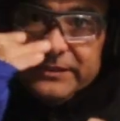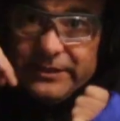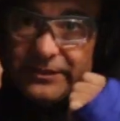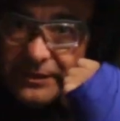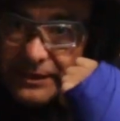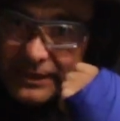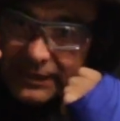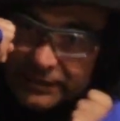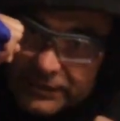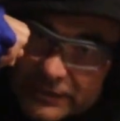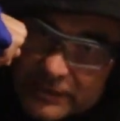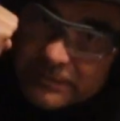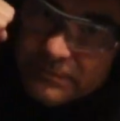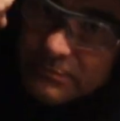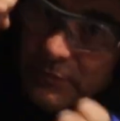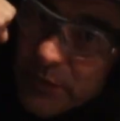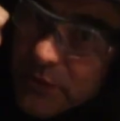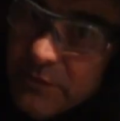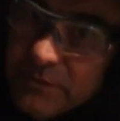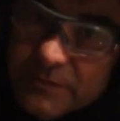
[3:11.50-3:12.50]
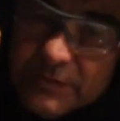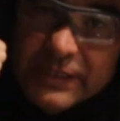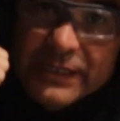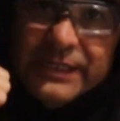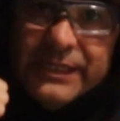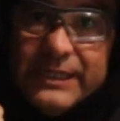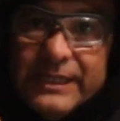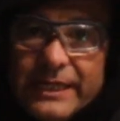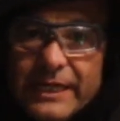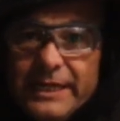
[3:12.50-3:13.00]
here, he could just boom.
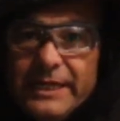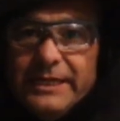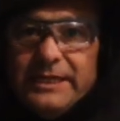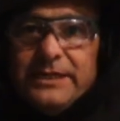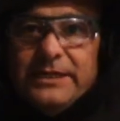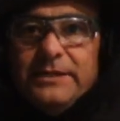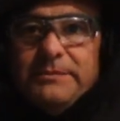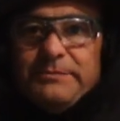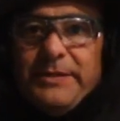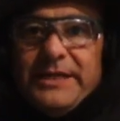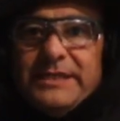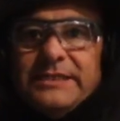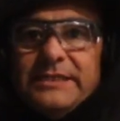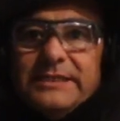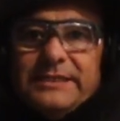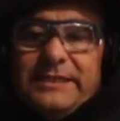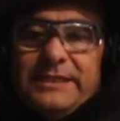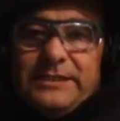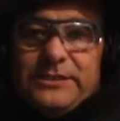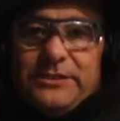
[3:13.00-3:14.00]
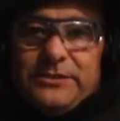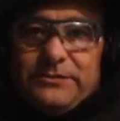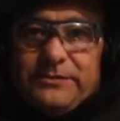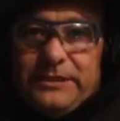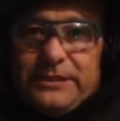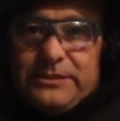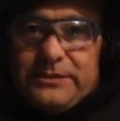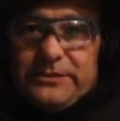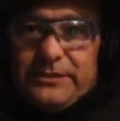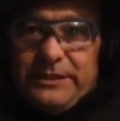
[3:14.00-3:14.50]
And he can basically hit you
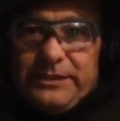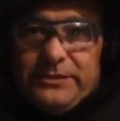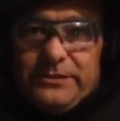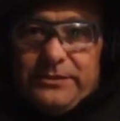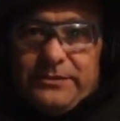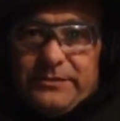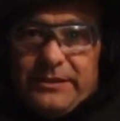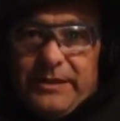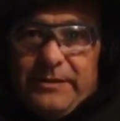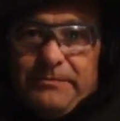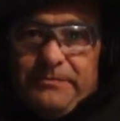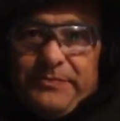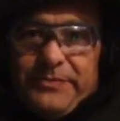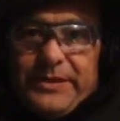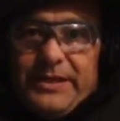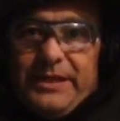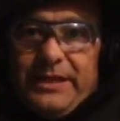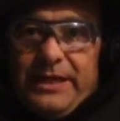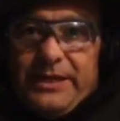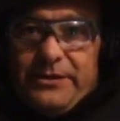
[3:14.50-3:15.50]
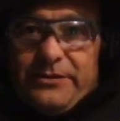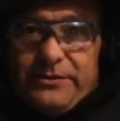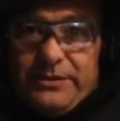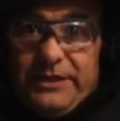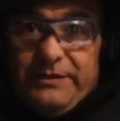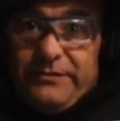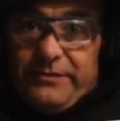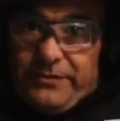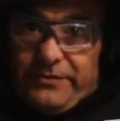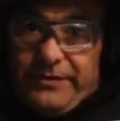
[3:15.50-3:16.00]
in your
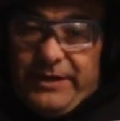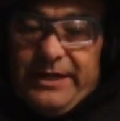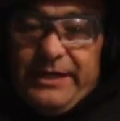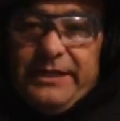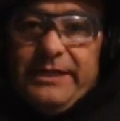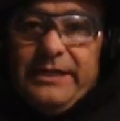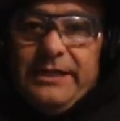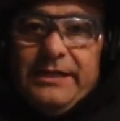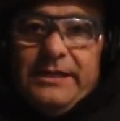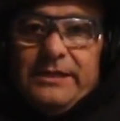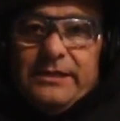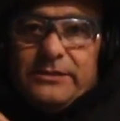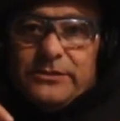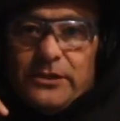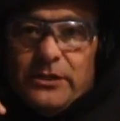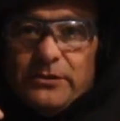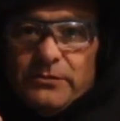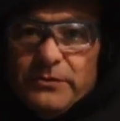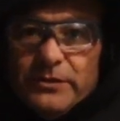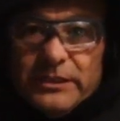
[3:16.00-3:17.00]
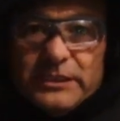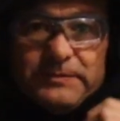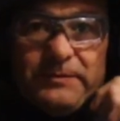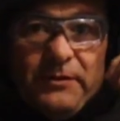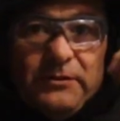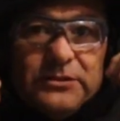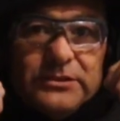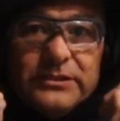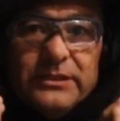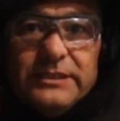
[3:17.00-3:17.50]
liver, right? So we're
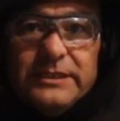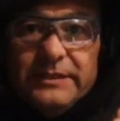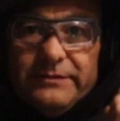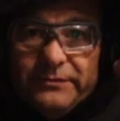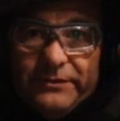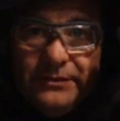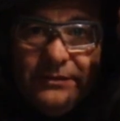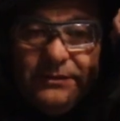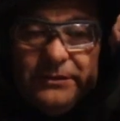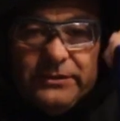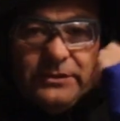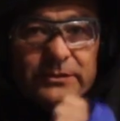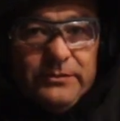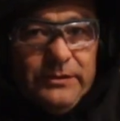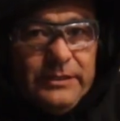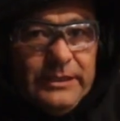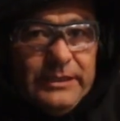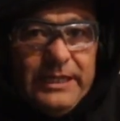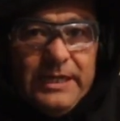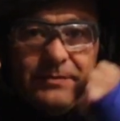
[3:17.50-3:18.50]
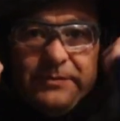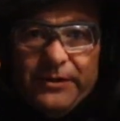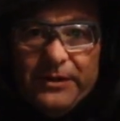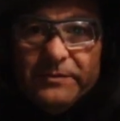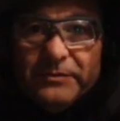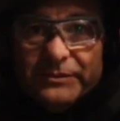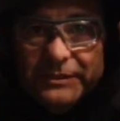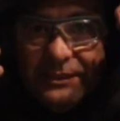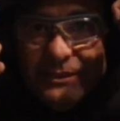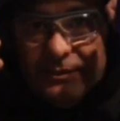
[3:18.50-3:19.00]
exposing our liver. So we're going to keep our
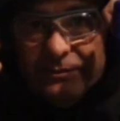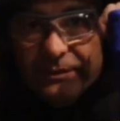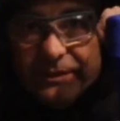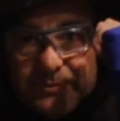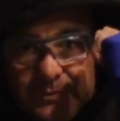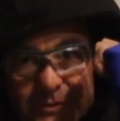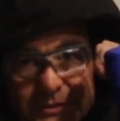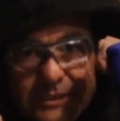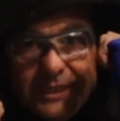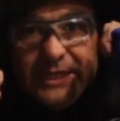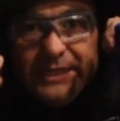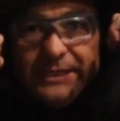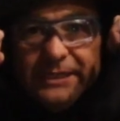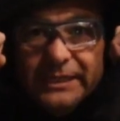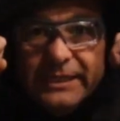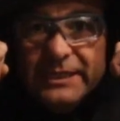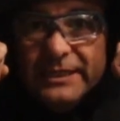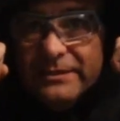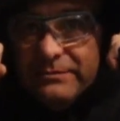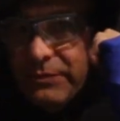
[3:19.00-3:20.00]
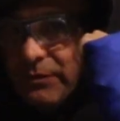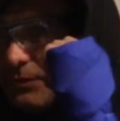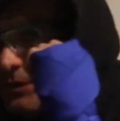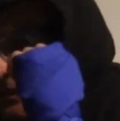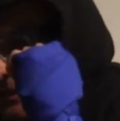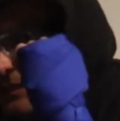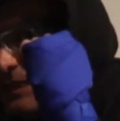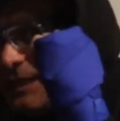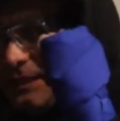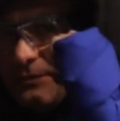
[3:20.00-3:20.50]
elbows in so we can protect. But we
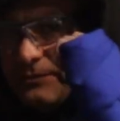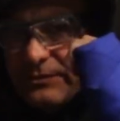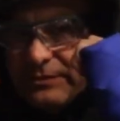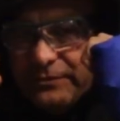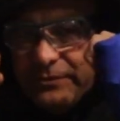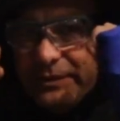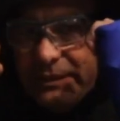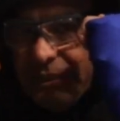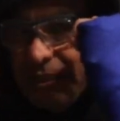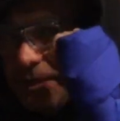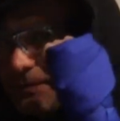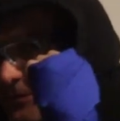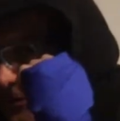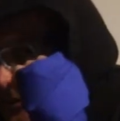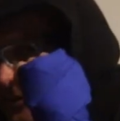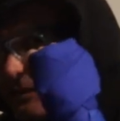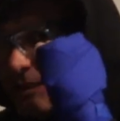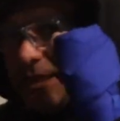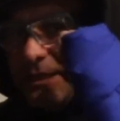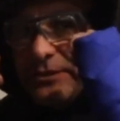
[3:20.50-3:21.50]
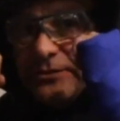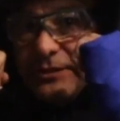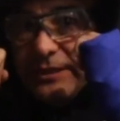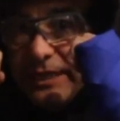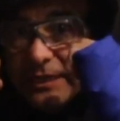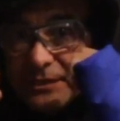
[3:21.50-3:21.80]
want to keep to our side so he